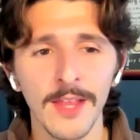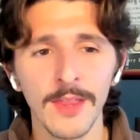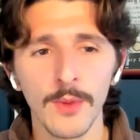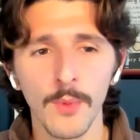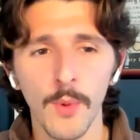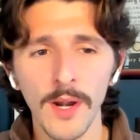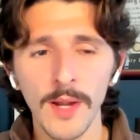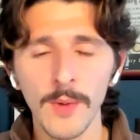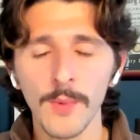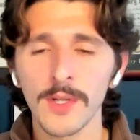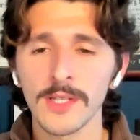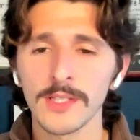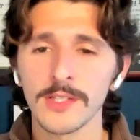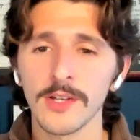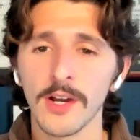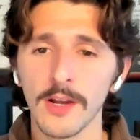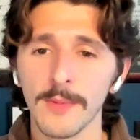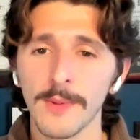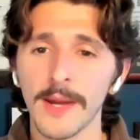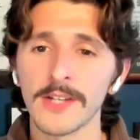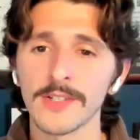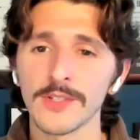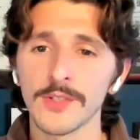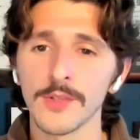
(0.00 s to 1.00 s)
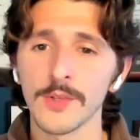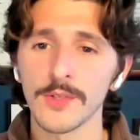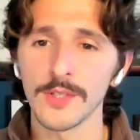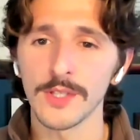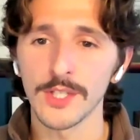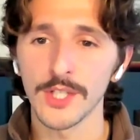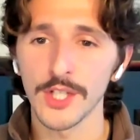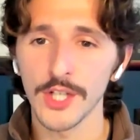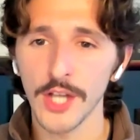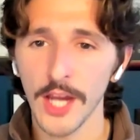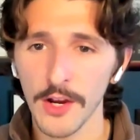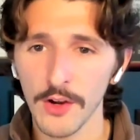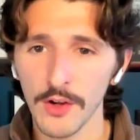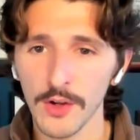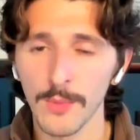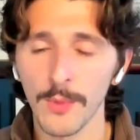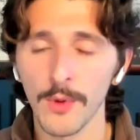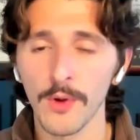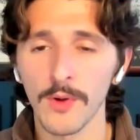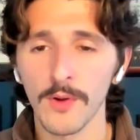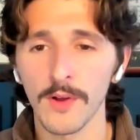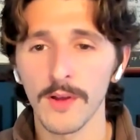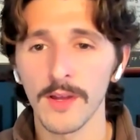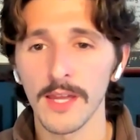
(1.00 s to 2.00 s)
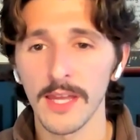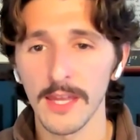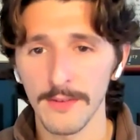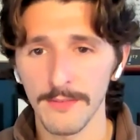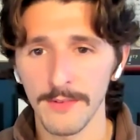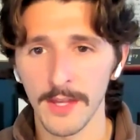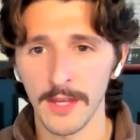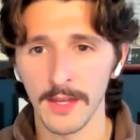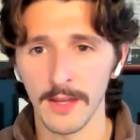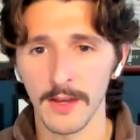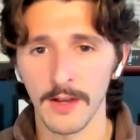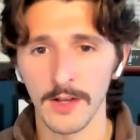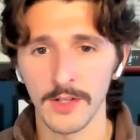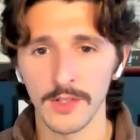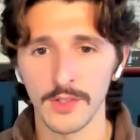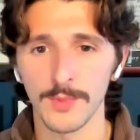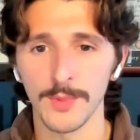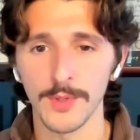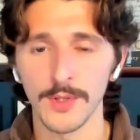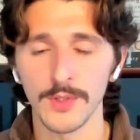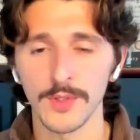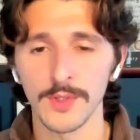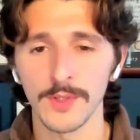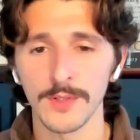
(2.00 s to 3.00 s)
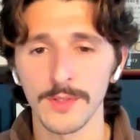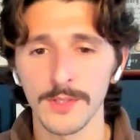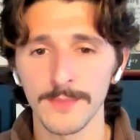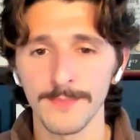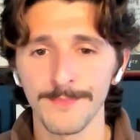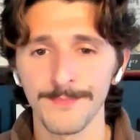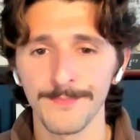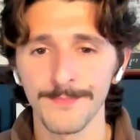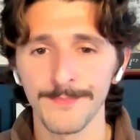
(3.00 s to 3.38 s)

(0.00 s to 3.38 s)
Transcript: The one I want to talk about is the charitable giving contributions.